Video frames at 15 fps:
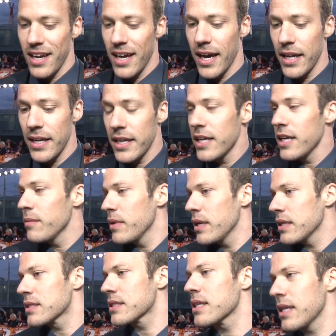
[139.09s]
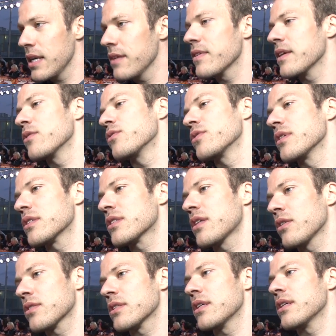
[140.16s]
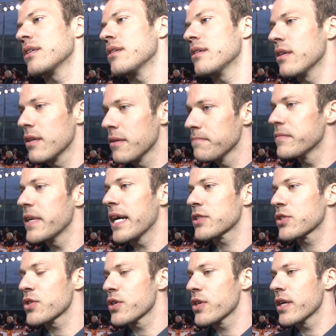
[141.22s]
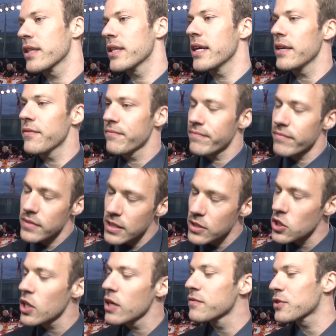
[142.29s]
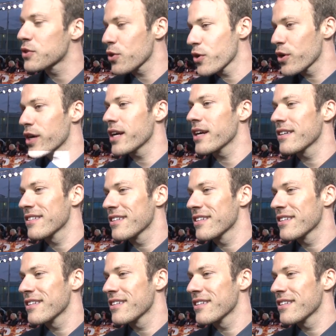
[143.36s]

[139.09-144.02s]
And he meets Ava, who's a salsa dancer, and there's a love story,